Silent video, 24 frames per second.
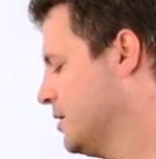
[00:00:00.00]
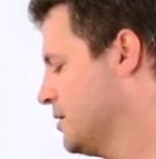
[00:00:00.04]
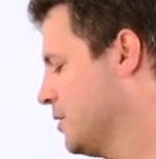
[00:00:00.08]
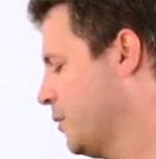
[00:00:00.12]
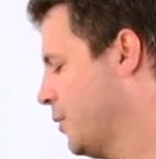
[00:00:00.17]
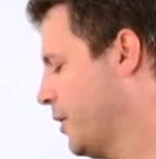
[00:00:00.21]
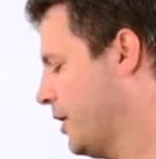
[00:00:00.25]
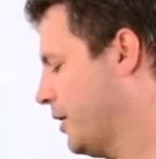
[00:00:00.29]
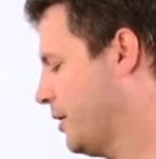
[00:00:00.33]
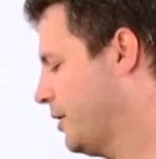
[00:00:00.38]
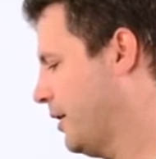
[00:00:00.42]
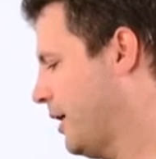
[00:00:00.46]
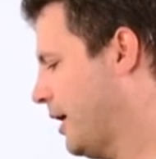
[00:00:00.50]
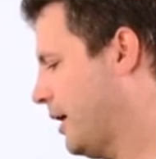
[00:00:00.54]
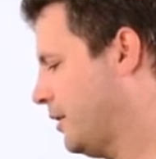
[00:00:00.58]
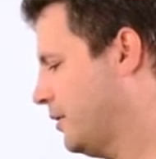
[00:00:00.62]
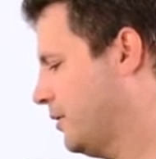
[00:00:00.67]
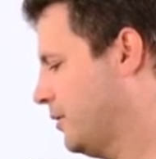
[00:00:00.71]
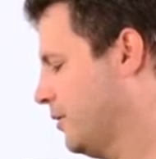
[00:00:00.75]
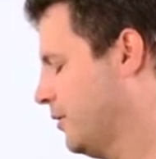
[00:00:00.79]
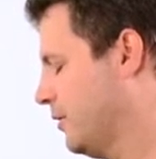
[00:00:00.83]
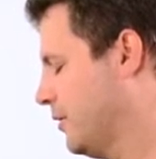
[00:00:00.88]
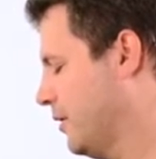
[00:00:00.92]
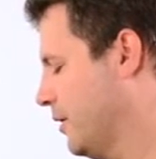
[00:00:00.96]
So when I
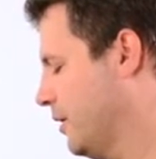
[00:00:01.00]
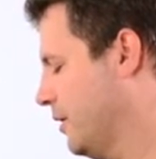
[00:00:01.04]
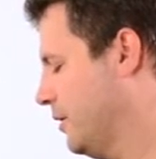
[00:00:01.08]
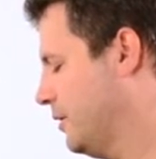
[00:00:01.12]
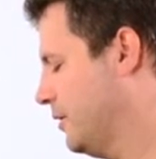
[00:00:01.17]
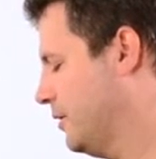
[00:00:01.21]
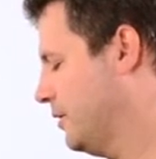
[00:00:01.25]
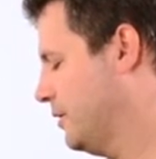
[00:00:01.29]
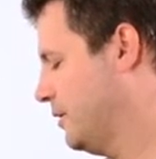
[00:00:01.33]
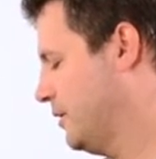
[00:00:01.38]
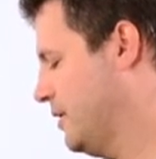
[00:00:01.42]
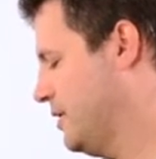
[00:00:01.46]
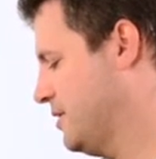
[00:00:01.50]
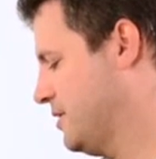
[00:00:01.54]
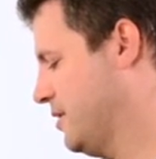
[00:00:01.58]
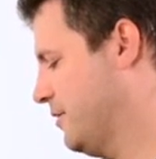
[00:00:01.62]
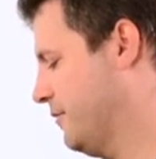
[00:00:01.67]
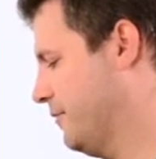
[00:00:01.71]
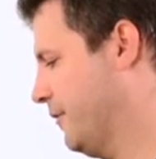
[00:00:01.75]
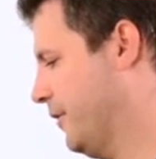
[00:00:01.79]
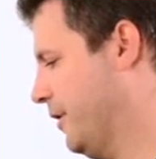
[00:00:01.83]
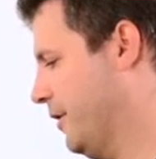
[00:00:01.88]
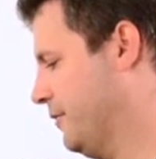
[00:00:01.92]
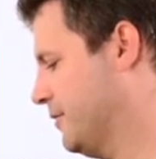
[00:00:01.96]
connect to the
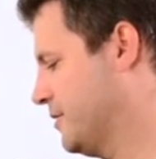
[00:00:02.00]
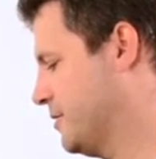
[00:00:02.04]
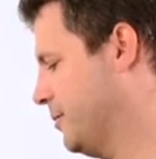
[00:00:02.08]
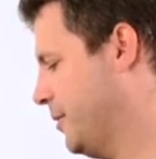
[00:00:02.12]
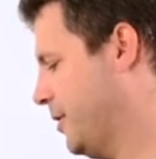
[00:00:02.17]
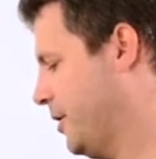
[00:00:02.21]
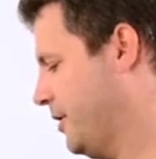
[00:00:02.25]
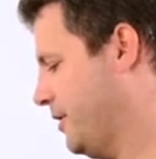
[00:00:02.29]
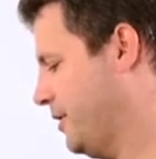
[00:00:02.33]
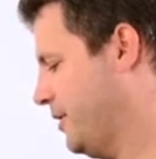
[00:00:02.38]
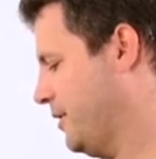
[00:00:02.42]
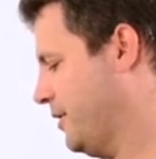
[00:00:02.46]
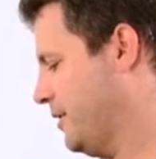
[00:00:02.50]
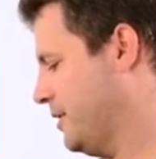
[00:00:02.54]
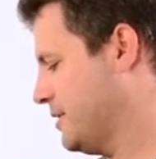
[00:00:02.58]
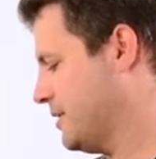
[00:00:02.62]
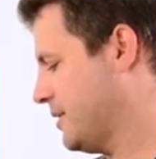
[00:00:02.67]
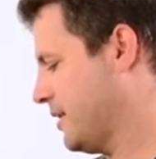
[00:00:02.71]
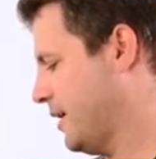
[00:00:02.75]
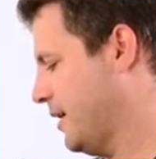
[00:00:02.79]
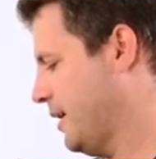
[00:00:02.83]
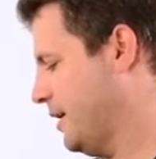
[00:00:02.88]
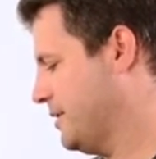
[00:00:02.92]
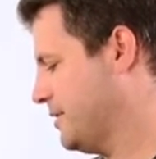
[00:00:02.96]
TC5 Smart in
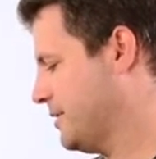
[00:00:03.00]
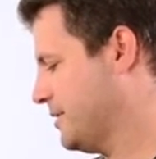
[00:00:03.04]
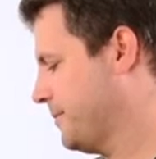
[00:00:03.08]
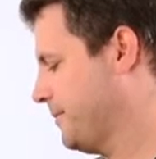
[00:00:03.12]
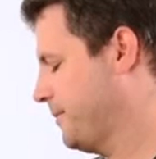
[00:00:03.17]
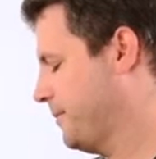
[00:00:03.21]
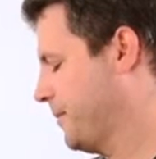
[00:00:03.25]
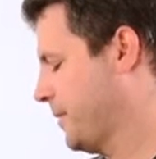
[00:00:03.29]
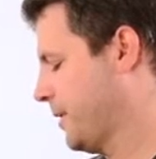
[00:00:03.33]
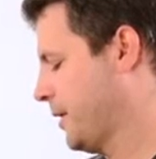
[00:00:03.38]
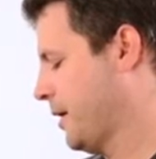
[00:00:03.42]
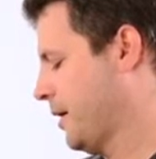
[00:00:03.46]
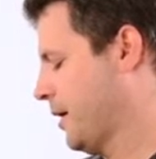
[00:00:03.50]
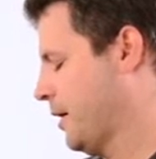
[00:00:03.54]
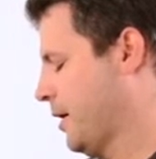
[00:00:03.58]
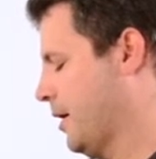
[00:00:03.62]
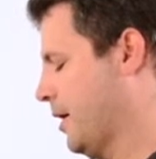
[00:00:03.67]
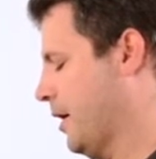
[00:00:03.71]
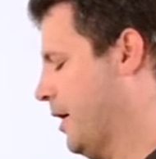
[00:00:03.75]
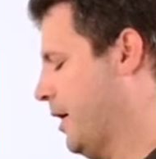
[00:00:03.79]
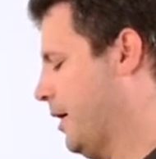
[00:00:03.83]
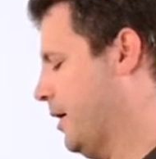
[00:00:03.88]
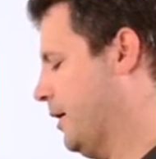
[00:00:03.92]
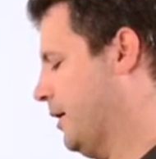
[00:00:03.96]
this case,
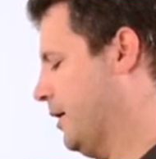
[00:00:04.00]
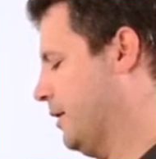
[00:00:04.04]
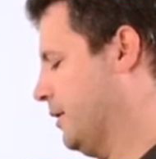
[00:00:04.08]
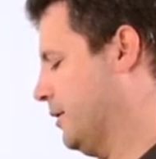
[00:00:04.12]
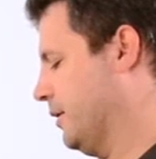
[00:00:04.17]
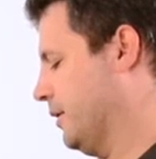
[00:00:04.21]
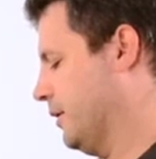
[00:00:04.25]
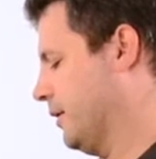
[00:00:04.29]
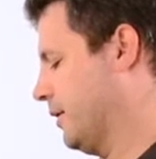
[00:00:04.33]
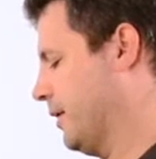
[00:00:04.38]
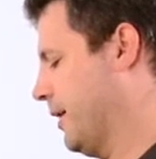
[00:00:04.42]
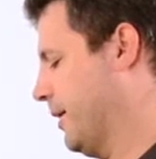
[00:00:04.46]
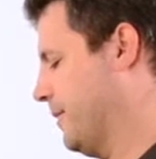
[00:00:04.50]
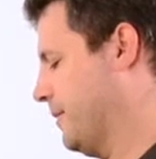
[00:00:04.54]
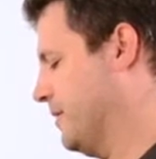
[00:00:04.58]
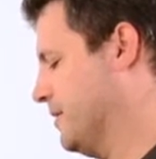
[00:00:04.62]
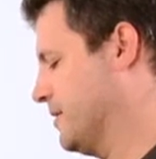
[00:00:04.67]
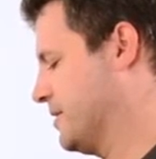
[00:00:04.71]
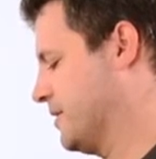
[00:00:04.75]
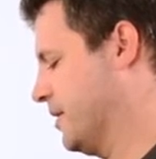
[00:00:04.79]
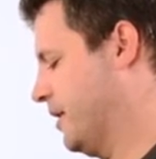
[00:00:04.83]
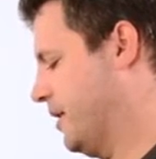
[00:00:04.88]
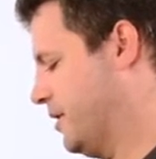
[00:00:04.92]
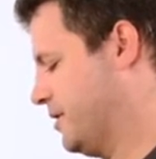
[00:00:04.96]
I'll get
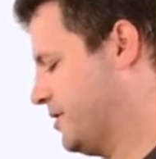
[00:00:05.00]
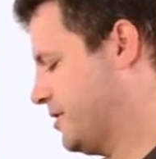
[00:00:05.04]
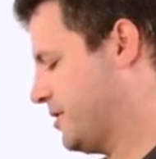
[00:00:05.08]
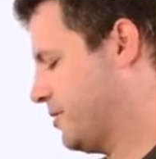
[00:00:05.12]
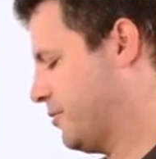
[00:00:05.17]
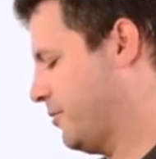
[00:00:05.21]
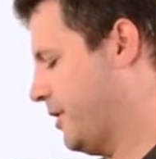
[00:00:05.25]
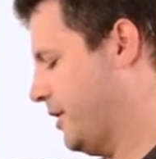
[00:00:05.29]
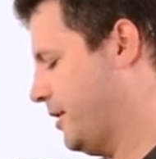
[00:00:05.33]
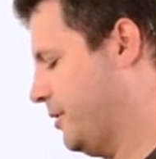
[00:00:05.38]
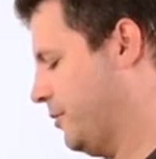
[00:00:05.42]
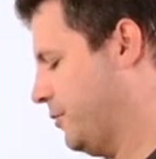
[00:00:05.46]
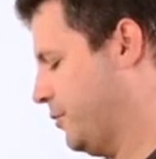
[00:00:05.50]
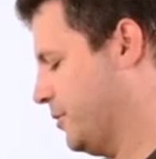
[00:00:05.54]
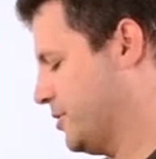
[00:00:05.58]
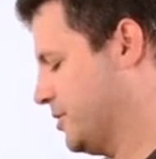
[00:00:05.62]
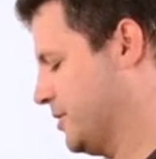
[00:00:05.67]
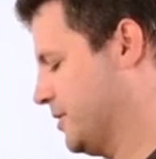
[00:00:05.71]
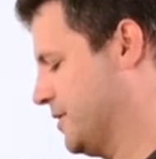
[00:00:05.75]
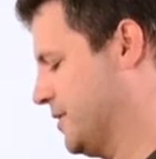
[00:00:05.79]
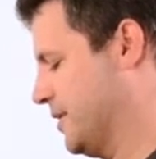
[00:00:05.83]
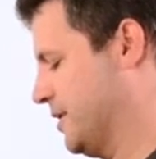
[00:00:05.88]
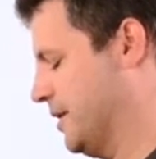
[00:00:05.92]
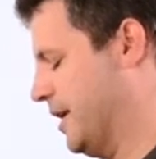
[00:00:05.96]
the Start screen,
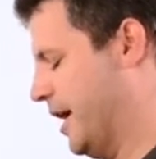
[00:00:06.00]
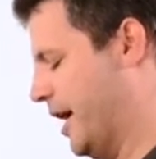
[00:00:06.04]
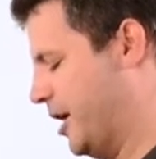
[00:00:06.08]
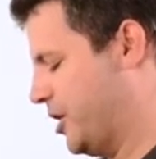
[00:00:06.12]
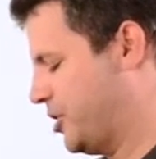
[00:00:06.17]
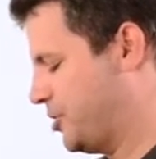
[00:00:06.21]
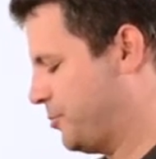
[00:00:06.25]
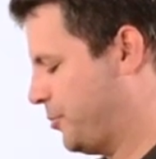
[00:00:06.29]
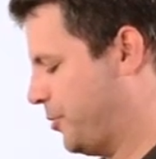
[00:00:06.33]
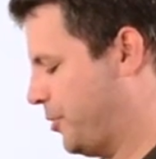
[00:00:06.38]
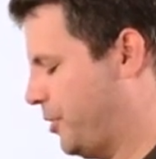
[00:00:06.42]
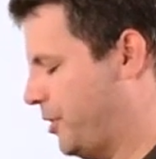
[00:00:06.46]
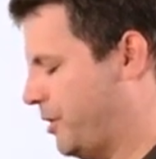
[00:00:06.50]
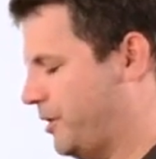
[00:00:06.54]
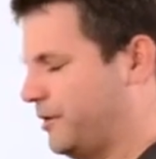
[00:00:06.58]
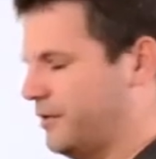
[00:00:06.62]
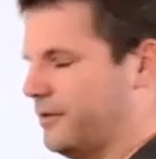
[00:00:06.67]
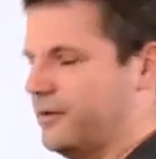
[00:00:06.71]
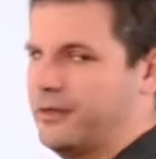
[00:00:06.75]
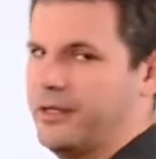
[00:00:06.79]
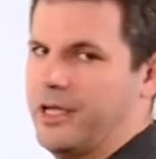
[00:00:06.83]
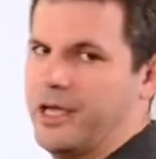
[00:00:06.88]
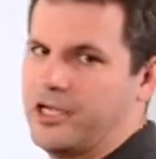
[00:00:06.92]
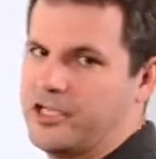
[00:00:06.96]
which is the dashboard.
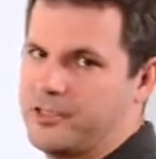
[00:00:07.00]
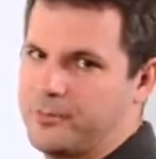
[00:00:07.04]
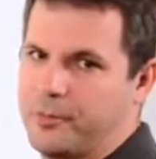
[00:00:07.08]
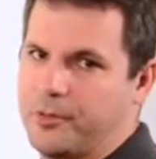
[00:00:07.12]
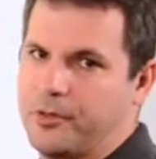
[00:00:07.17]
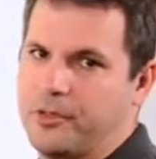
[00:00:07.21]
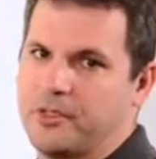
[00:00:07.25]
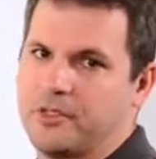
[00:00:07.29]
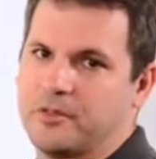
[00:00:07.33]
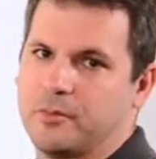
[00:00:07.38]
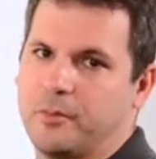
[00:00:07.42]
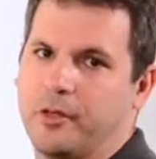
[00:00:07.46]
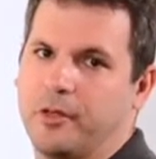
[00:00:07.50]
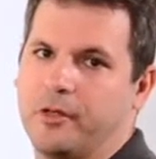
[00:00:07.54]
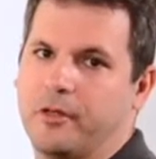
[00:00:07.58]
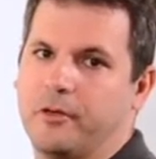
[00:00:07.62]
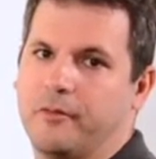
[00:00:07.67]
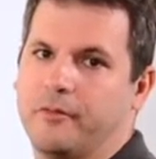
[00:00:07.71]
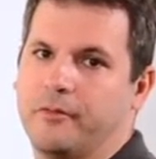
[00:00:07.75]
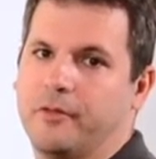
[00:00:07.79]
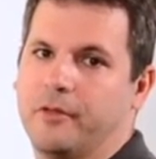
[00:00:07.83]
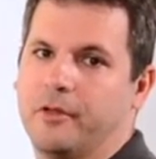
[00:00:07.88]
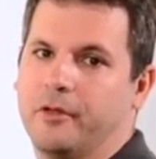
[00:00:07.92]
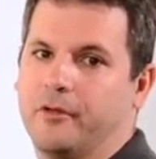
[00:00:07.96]
The dashboard is one
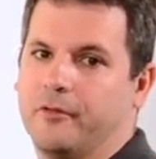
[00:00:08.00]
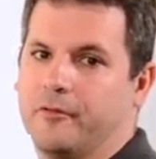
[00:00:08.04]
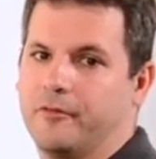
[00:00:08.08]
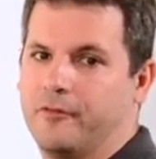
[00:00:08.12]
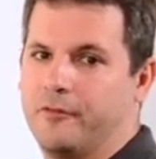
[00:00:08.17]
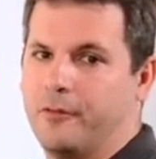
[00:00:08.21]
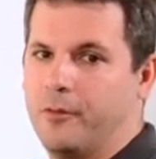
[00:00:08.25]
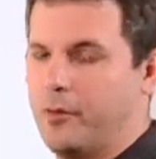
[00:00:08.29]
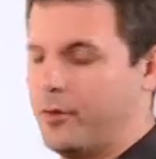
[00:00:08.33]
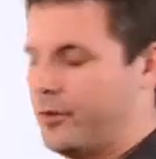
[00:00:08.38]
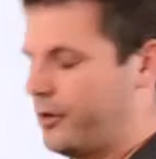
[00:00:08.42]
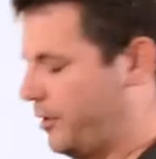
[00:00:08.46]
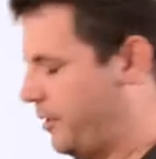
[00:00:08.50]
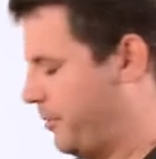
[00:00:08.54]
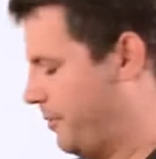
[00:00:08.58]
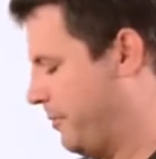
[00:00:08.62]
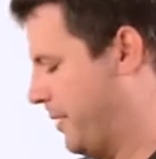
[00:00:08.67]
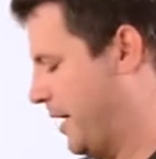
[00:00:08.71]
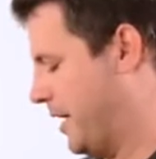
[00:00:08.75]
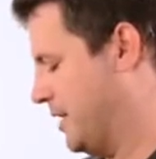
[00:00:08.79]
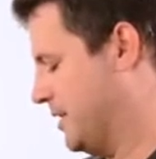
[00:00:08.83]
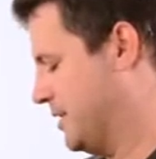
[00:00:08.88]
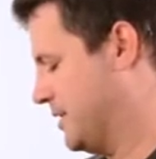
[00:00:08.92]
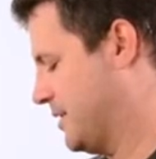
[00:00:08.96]
of the 4
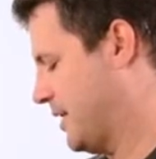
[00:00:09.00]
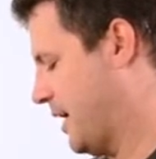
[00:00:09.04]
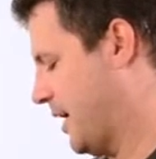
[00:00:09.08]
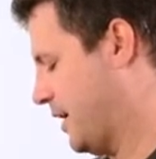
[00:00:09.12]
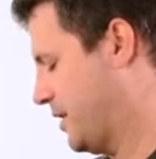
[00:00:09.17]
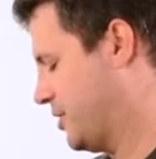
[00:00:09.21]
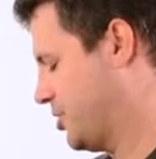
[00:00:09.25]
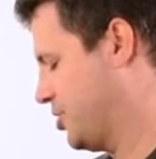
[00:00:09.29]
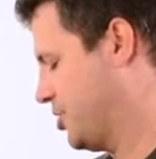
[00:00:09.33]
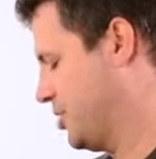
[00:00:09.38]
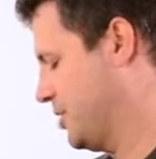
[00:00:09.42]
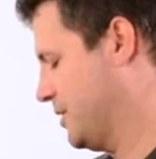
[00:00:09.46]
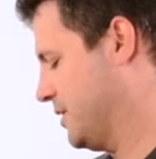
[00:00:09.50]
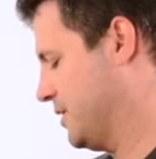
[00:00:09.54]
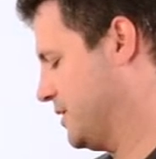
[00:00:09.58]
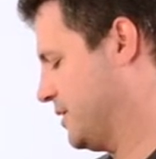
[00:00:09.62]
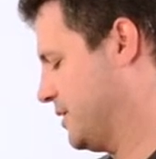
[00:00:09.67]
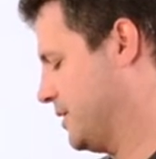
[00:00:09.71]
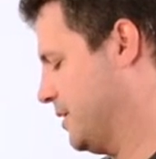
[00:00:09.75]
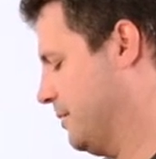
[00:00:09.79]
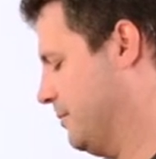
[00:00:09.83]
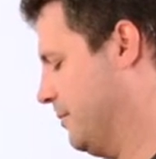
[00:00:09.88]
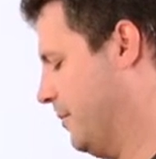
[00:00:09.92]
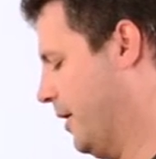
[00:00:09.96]
main
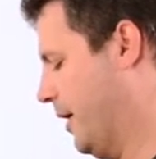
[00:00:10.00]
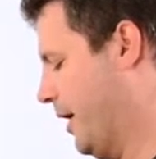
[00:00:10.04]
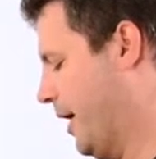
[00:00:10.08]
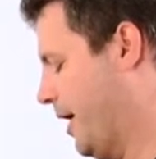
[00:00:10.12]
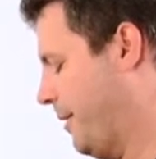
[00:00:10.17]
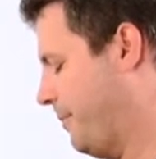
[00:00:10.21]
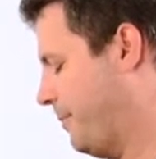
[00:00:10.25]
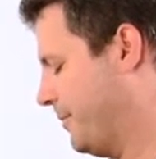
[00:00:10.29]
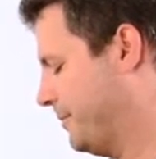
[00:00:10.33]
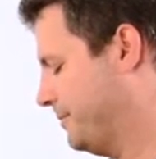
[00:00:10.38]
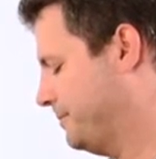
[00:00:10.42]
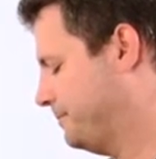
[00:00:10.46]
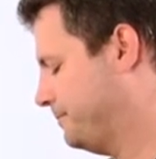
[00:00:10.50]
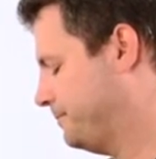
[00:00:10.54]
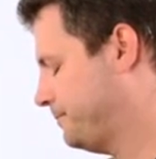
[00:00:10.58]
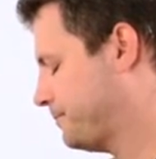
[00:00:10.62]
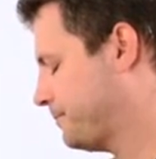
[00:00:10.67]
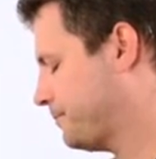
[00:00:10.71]
sections in my app.